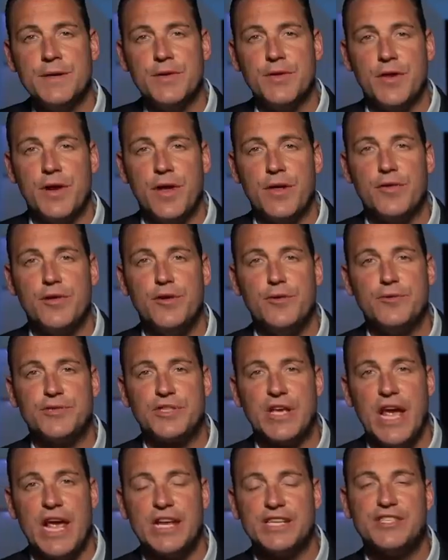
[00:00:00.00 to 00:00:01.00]
Today on the
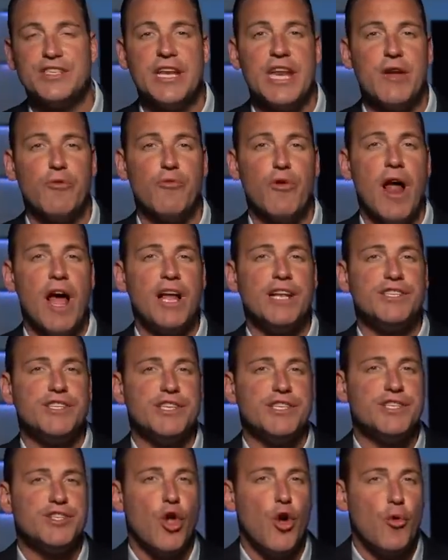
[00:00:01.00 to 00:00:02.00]
newscast, did Iran
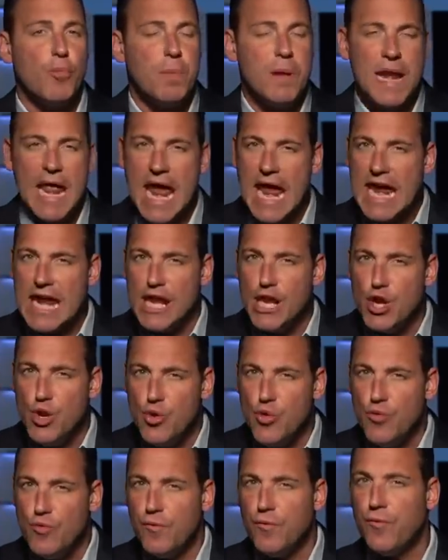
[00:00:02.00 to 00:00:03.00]
just open a
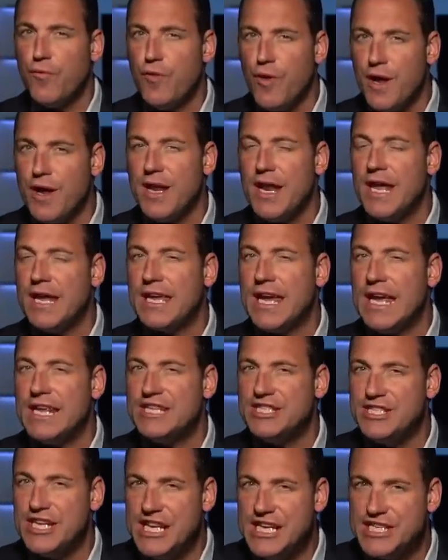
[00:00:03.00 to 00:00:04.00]
new front
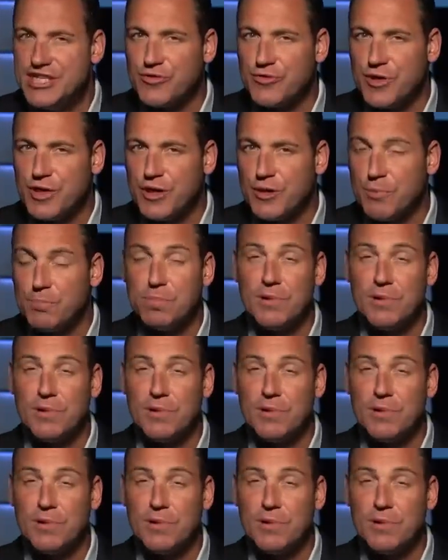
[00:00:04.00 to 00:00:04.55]
against Israel?